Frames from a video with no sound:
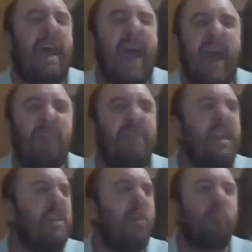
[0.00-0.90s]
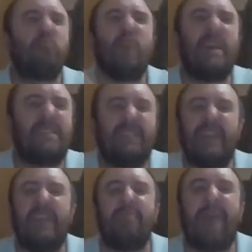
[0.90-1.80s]
having a
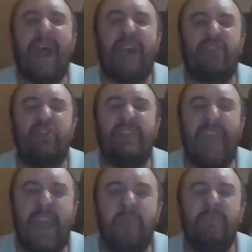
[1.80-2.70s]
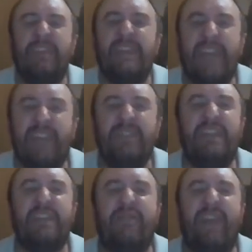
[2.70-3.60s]
wrestling match. Them, the
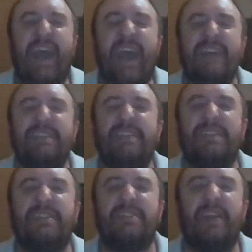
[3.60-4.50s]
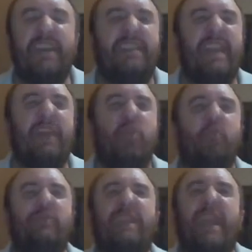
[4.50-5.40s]
indie fans, it's like they
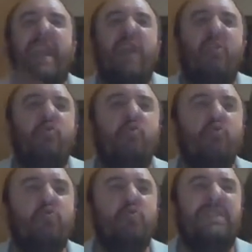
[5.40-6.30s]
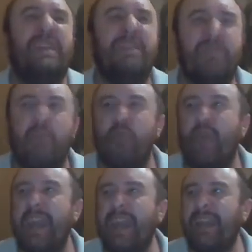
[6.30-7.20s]
don't care who's in the
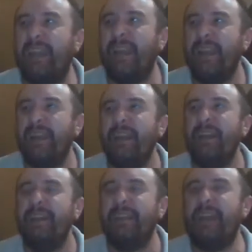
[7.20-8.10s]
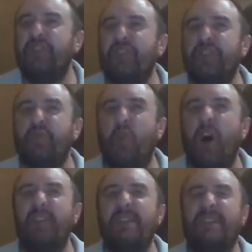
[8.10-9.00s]
ring. They just
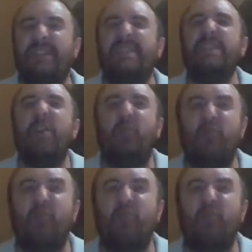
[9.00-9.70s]
want to see a